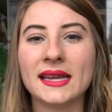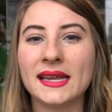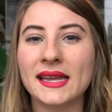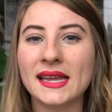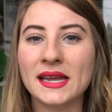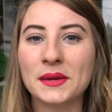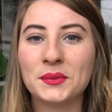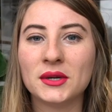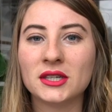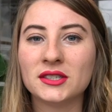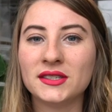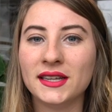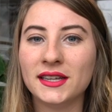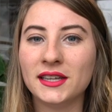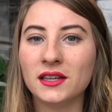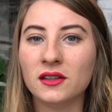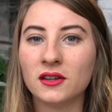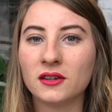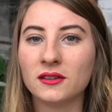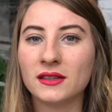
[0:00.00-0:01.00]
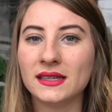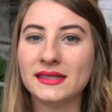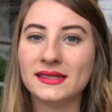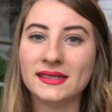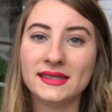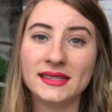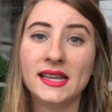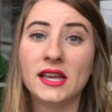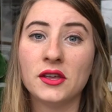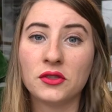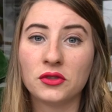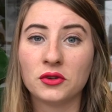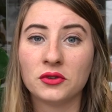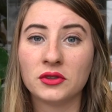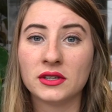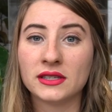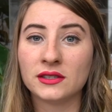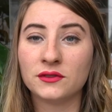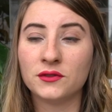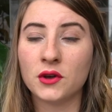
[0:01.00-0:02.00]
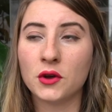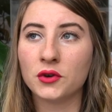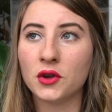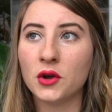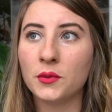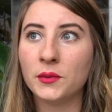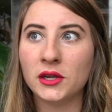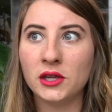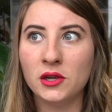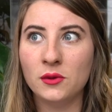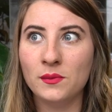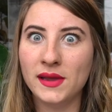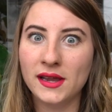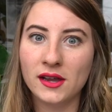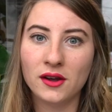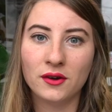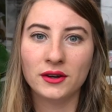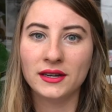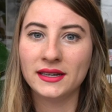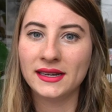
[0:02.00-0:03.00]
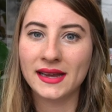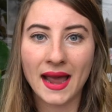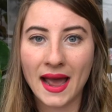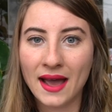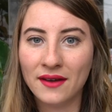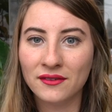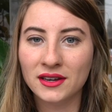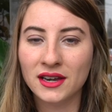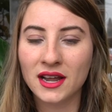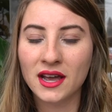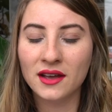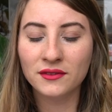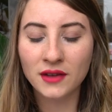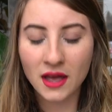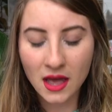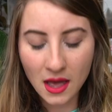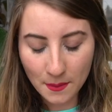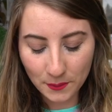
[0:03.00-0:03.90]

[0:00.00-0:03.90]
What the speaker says: I can't particularly see it through this photo, but you may already have enough.